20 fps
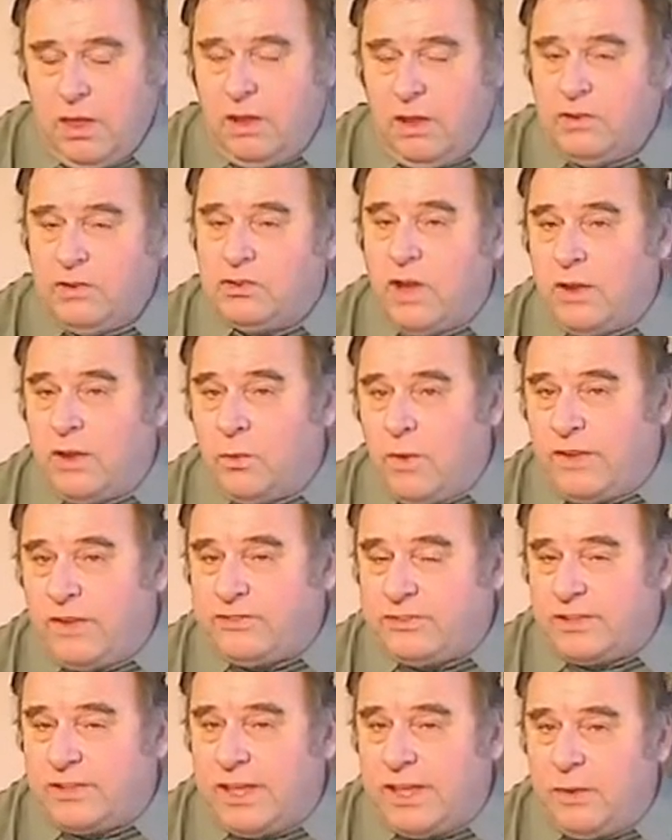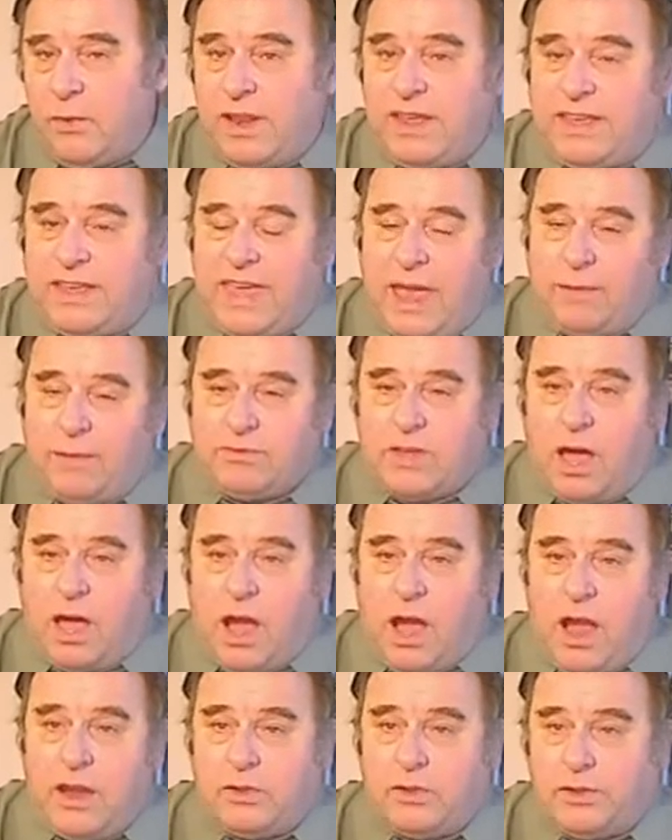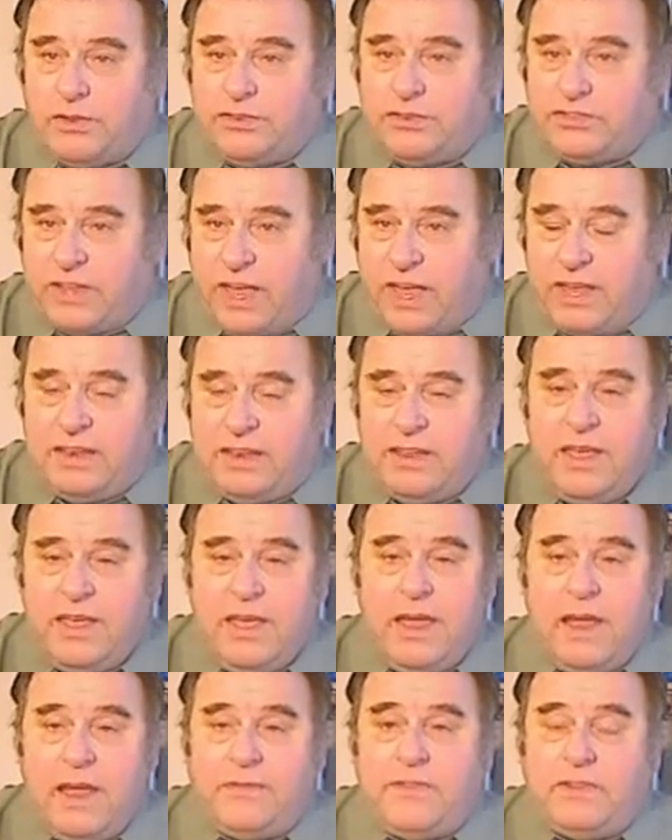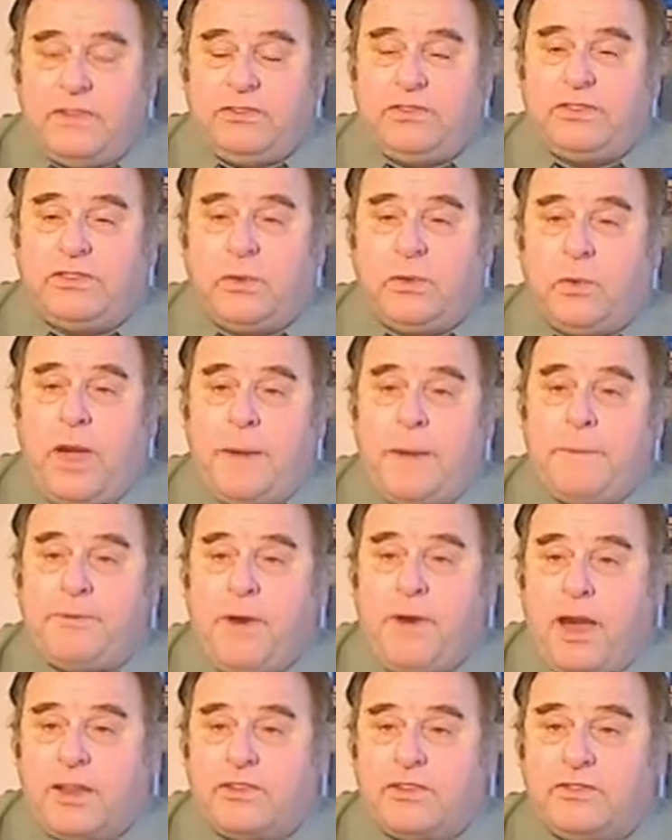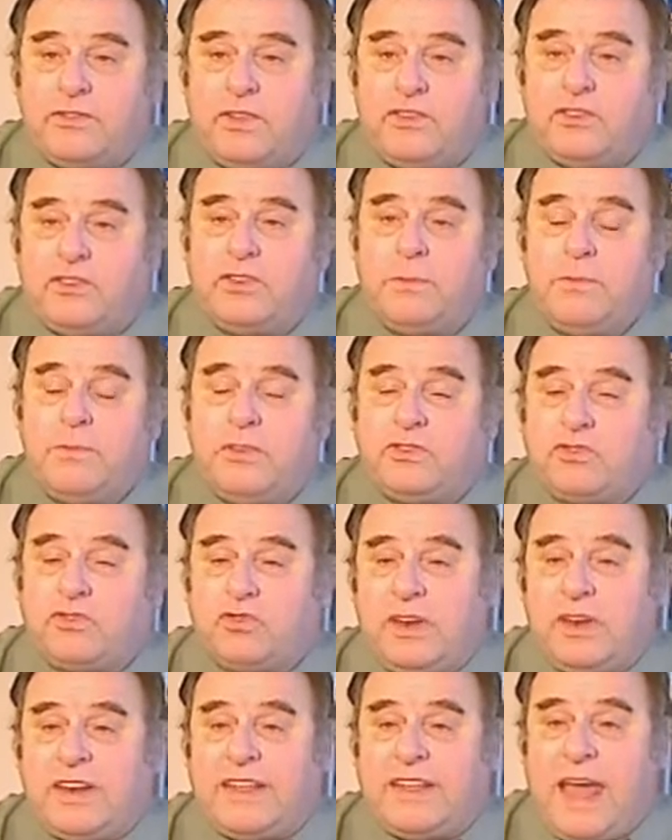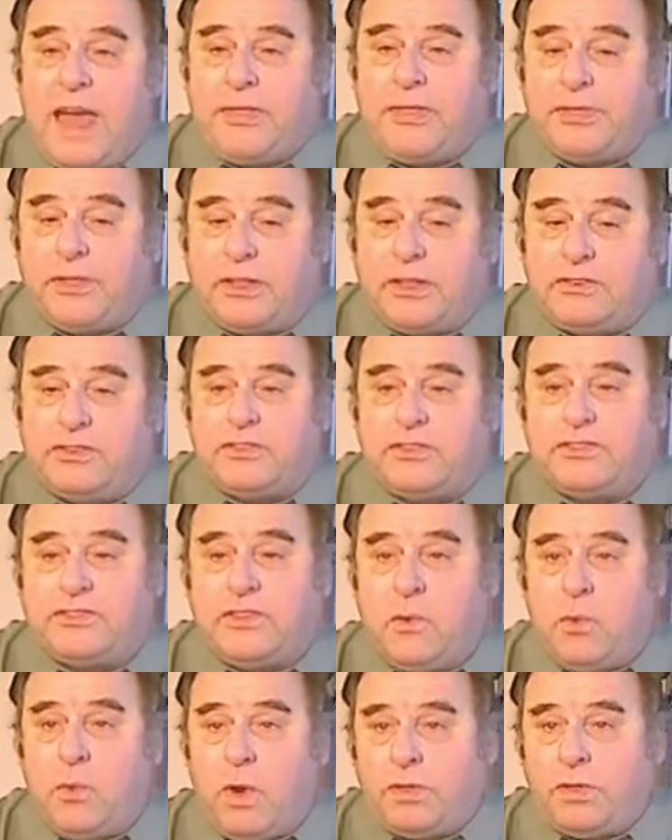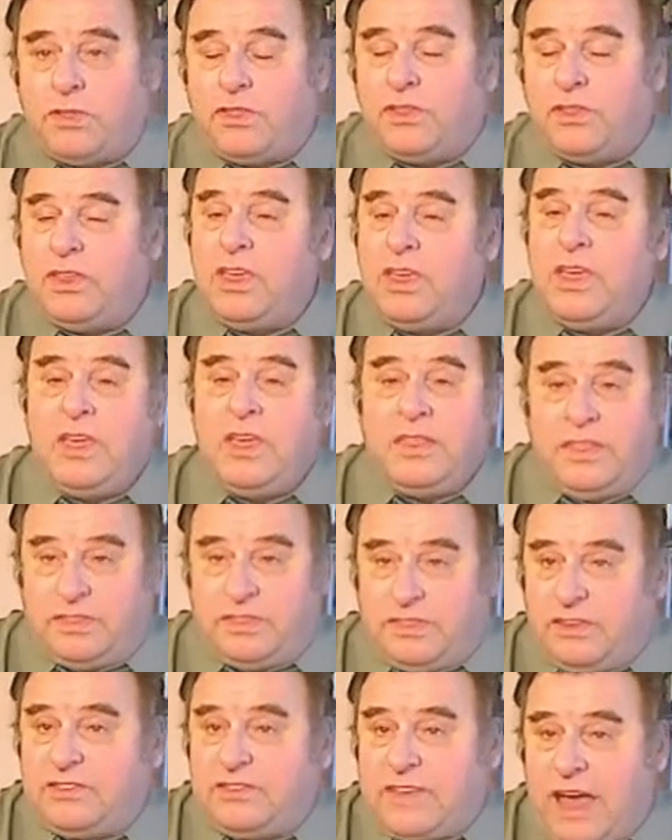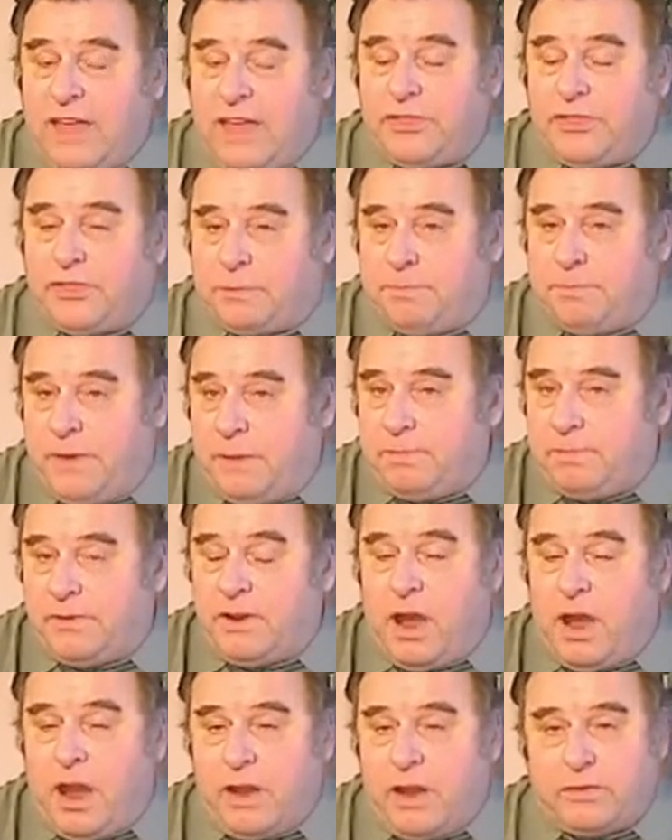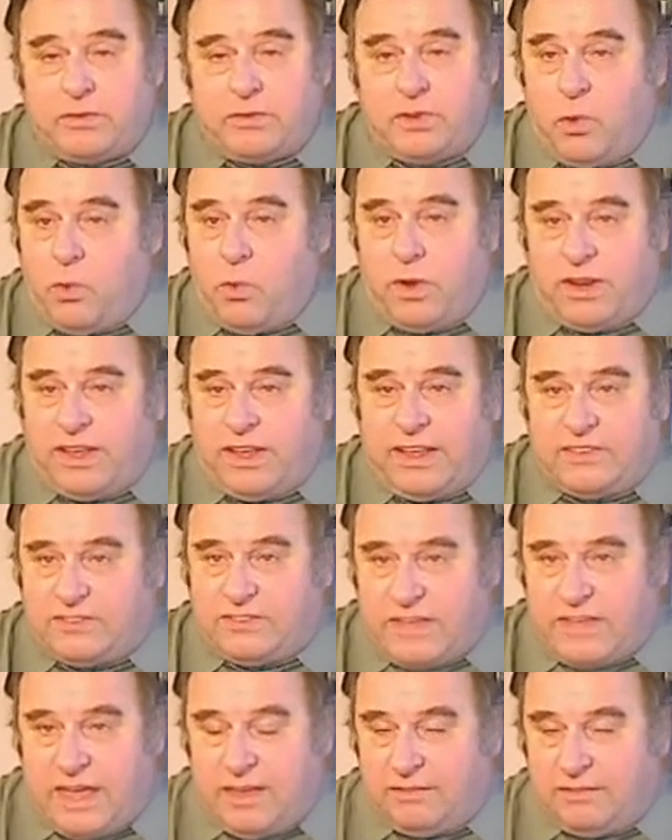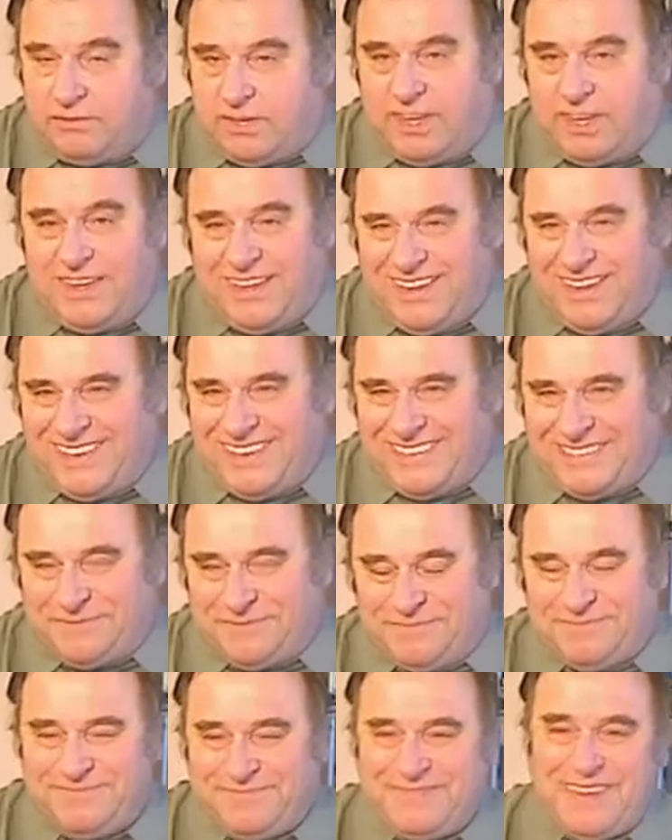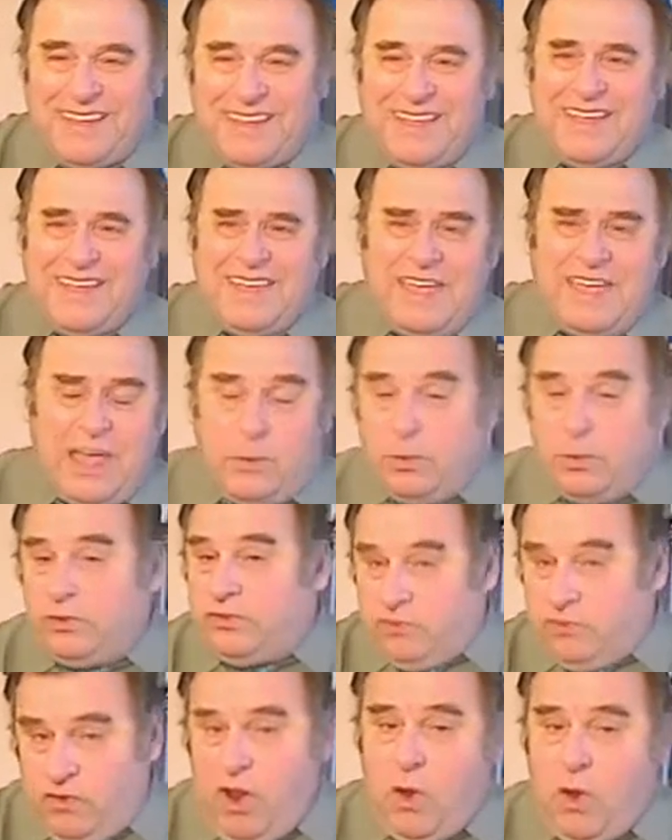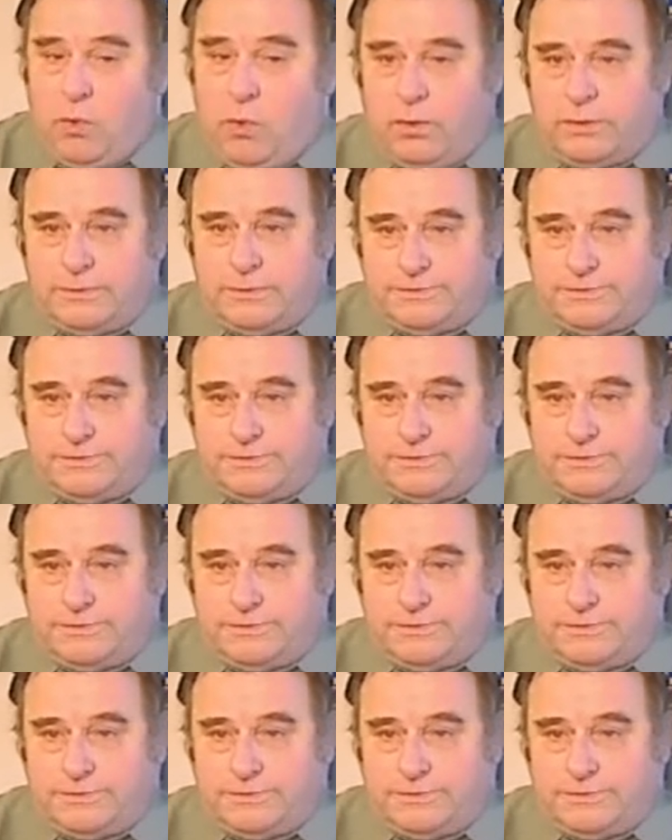John Wesley, when he came to Ireland, said, if this is the way Protestants mistreat Catholics, it's no wonder that these Catholic people in Ireland don't want to get saved. It was true.